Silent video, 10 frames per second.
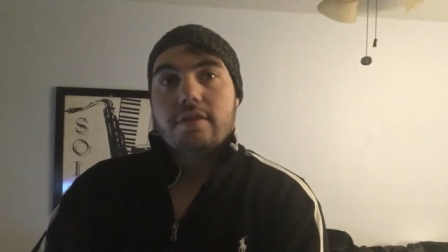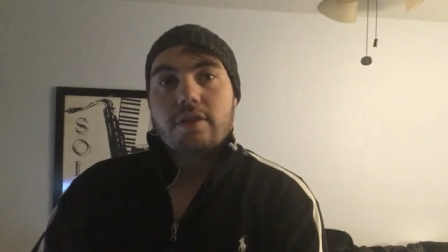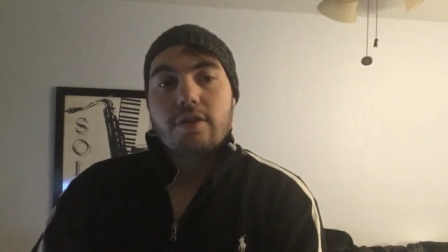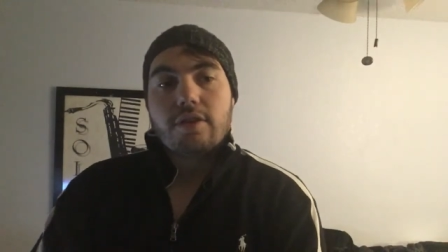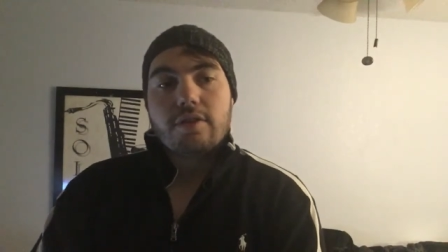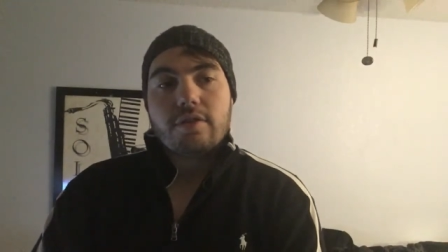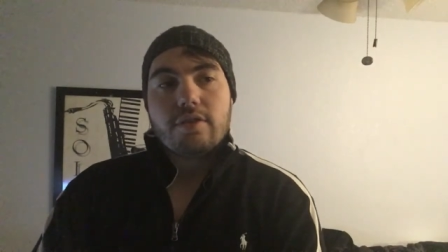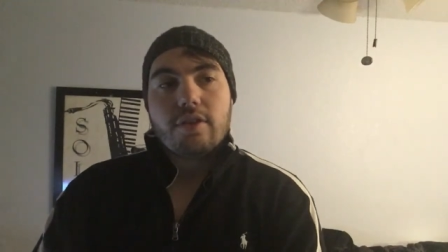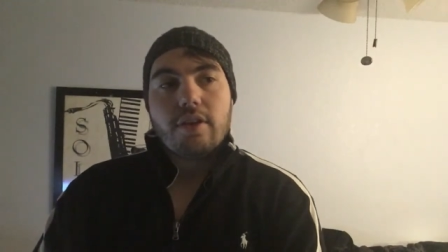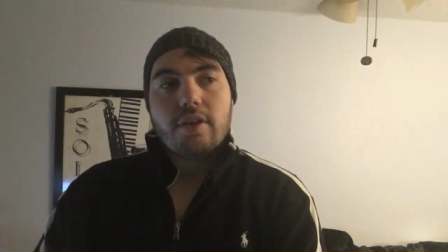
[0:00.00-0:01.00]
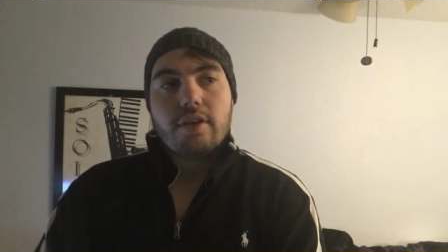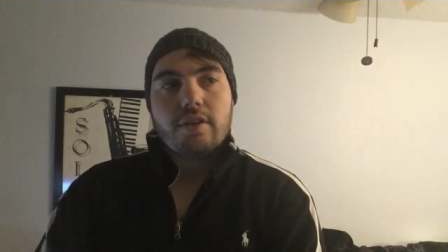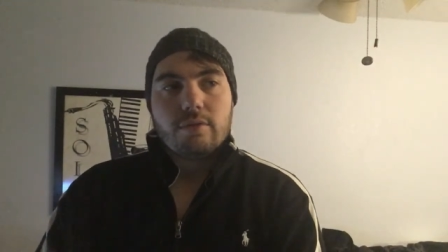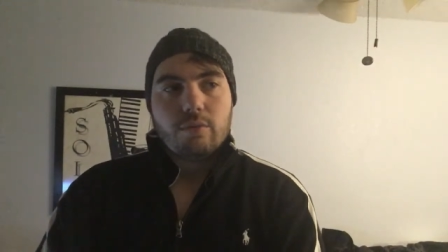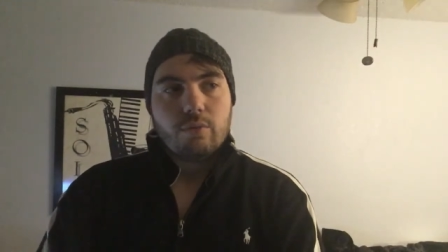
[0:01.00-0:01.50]
There's
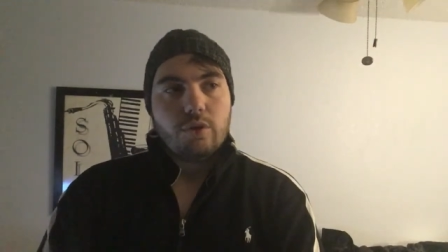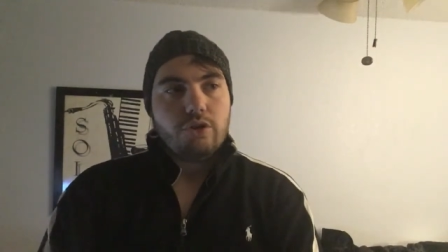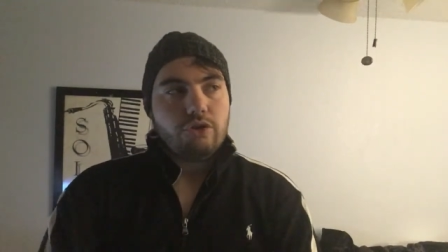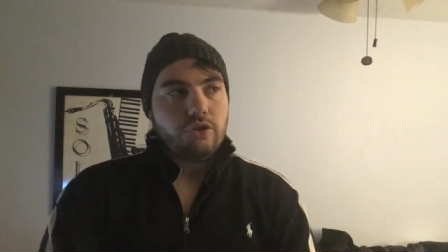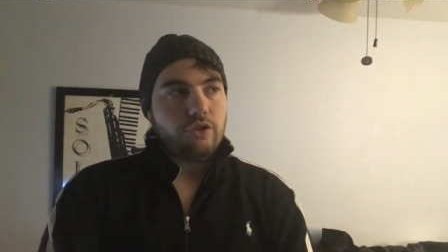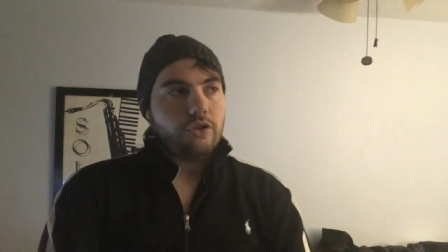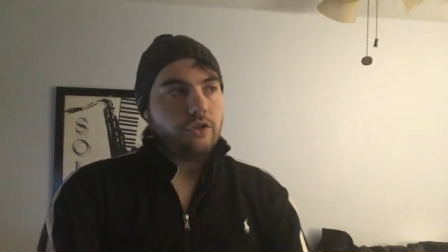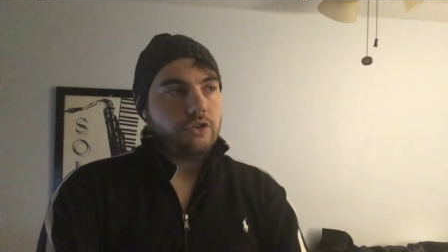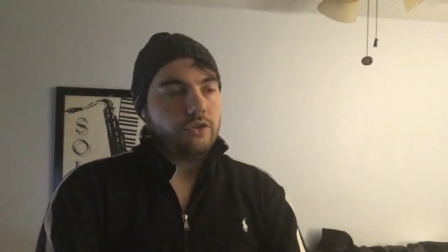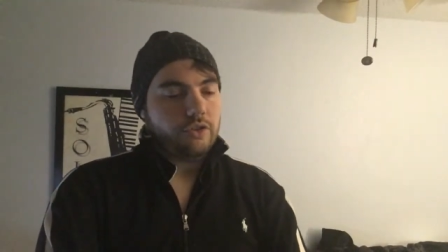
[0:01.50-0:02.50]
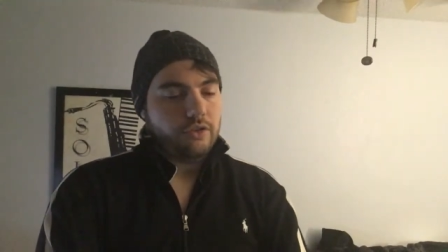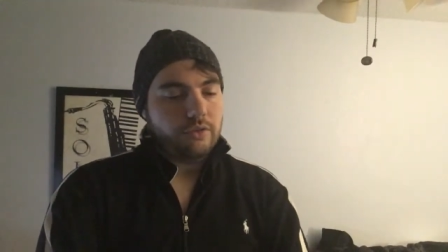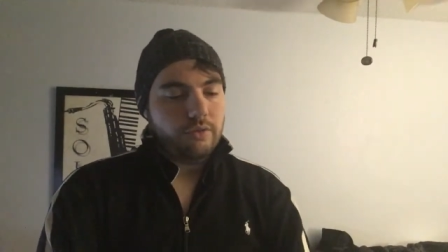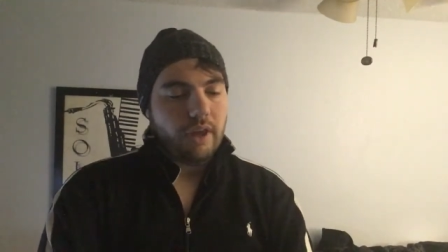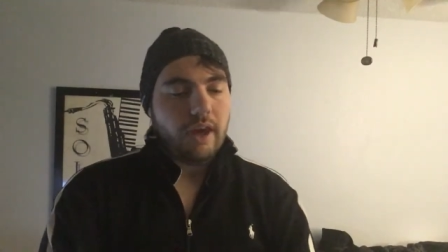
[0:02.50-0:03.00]
the we should
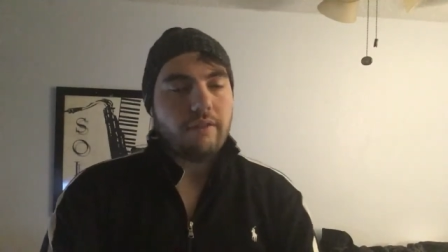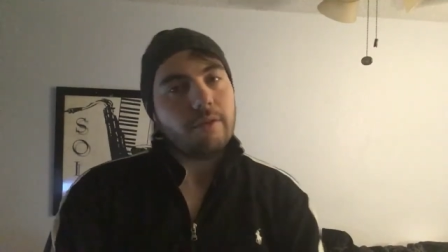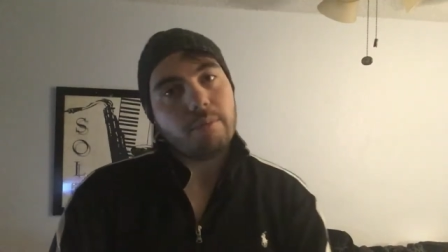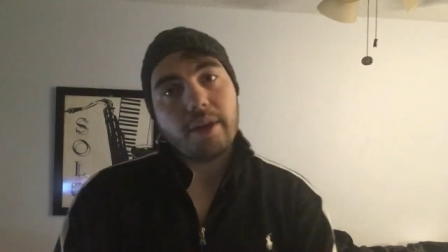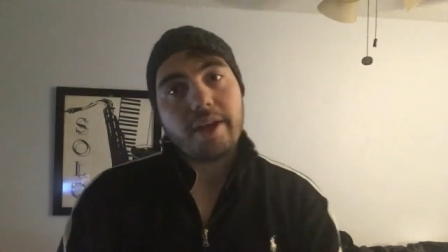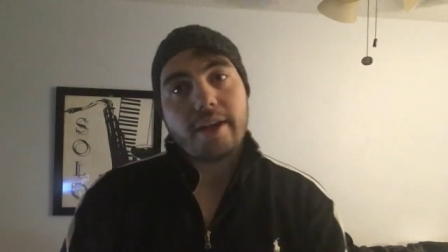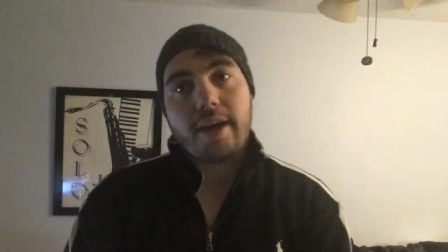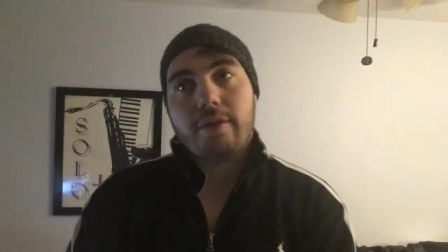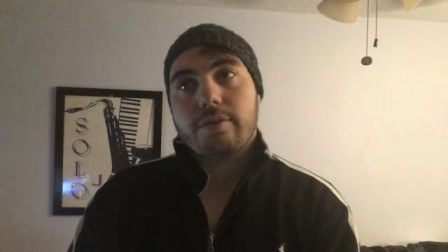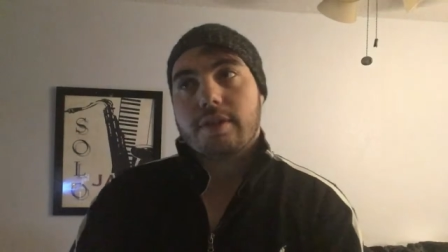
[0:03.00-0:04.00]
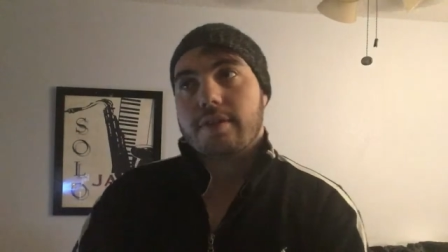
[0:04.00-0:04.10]
have them play it out.